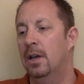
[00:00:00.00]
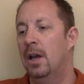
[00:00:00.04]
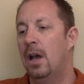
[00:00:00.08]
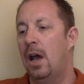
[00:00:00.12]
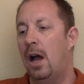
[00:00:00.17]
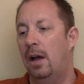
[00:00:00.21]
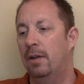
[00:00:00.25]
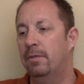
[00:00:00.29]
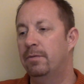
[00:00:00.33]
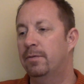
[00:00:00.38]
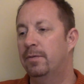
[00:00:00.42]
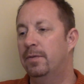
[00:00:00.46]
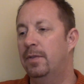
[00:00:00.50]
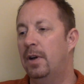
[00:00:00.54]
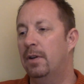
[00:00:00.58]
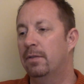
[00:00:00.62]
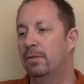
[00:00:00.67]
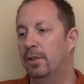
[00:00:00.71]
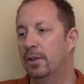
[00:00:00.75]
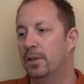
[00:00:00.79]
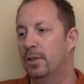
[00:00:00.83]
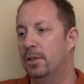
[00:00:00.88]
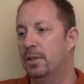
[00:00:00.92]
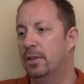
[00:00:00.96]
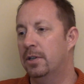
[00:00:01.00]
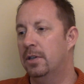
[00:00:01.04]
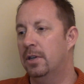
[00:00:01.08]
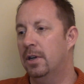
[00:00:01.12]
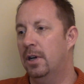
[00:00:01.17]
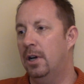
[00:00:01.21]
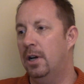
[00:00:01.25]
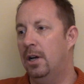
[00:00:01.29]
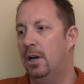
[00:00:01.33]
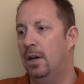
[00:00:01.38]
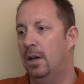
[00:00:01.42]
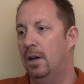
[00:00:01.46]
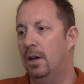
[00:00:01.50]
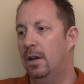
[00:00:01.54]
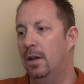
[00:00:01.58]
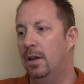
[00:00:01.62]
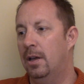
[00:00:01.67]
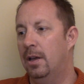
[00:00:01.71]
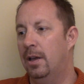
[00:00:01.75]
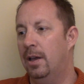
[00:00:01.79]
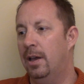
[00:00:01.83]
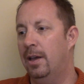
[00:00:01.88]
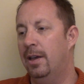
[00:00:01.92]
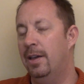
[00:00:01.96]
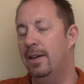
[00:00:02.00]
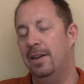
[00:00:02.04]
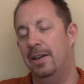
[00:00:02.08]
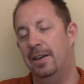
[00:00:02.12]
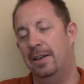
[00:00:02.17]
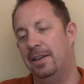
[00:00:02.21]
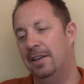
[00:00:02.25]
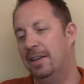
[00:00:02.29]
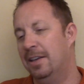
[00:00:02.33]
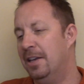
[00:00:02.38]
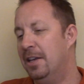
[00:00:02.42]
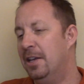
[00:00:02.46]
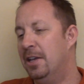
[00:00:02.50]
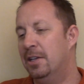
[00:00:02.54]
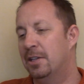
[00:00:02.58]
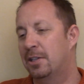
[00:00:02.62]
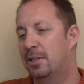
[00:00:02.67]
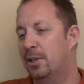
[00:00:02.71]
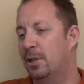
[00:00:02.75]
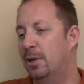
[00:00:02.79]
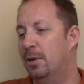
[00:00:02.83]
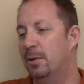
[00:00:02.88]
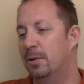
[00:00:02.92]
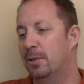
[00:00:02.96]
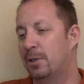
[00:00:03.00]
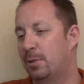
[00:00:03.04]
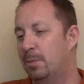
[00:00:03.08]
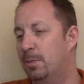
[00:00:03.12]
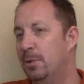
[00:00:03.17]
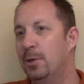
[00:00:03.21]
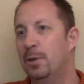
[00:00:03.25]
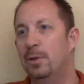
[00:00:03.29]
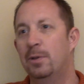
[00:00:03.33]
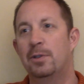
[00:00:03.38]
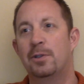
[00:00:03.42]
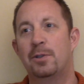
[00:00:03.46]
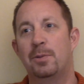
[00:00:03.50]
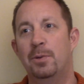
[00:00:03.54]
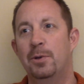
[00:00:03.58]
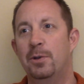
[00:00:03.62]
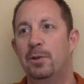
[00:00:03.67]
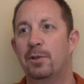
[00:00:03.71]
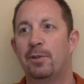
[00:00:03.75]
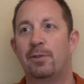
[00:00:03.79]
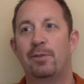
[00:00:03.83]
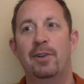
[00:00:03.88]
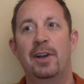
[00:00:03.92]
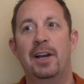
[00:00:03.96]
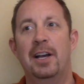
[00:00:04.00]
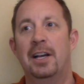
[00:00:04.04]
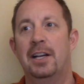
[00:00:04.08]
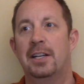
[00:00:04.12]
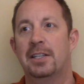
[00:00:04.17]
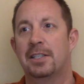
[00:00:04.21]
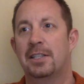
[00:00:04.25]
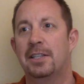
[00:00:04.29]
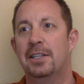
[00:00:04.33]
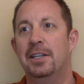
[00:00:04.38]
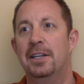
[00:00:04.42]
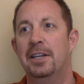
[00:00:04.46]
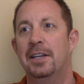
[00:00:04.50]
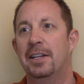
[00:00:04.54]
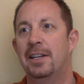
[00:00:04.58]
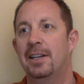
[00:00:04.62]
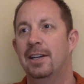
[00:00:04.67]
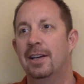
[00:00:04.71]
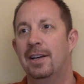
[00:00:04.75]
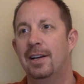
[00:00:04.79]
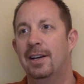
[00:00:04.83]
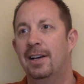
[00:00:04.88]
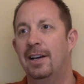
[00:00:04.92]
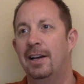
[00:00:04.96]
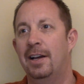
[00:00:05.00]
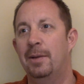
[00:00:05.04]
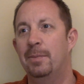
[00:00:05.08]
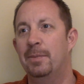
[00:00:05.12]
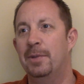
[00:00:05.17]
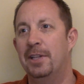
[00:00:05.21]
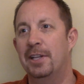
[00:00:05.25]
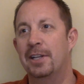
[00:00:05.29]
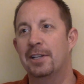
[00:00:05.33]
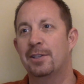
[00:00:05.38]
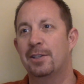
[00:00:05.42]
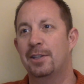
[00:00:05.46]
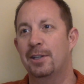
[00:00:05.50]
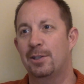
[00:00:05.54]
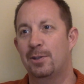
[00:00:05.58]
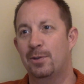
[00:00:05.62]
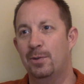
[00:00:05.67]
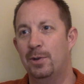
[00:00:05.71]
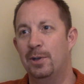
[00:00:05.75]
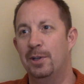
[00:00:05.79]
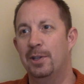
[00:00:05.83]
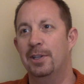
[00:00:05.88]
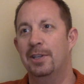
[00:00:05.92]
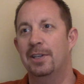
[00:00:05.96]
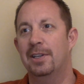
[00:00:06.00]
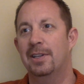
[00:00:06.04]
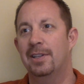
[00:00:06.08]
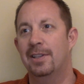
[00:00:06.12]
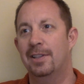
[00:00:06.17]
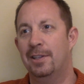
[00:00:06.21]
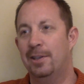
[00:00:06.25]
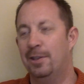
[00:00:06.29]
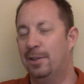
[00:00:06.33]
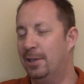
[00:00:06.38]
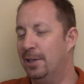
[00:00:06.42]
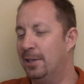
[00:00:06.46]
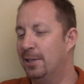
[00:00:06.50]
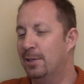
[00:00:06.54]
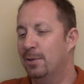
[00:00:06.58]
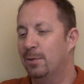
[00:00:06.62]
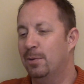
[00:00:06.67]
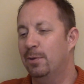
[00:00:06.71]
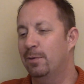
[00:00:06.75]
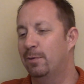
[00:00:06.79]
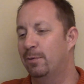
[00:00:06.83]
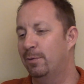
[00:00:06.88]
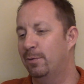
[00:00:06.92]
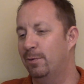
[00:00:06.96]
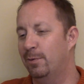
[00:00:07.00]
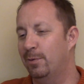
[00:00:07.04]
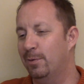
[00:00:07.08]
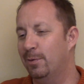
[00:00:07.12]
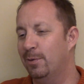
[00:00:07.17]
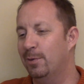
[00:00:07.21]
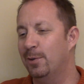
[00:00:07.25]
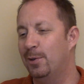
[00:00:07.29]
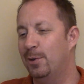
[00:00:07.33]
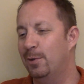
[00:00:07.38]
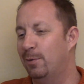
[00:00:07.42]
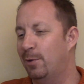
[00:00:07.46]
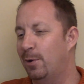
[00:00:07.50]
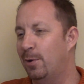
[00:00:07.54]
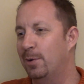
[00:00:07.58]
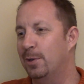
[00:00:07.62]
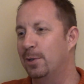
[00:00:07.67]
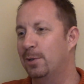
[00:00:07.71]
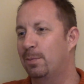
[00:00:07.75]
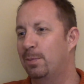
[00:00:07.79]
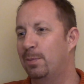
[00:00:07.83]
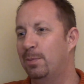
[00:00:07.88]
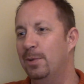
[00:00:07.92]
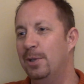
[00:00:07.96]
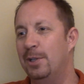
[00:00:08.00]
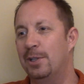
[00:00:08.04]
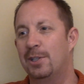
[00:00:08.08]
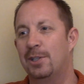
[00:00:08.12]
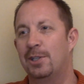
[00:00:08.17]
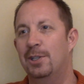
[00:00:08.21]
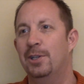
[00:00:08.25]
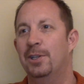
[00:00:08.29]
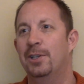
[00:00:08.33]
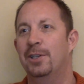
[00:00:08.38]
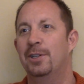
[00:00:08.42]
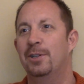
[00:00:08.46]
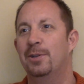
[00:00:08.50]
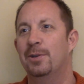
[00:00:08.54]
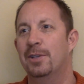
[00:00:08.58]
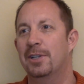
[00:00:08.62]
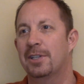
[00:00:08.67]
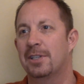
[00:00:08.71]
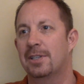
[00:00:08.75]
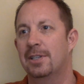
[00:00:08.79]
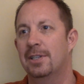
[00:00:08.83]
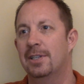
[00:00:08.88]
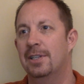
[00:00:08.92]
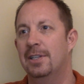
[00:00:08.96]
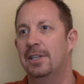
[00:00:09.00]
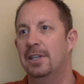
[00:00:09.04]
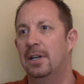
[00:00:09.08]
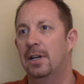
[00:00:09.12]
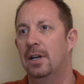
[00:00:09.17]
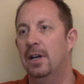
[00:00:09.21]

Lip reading: I've learned slow is smooth, smooth is fast, and I mean that's one of the things that you've always instilled into us, and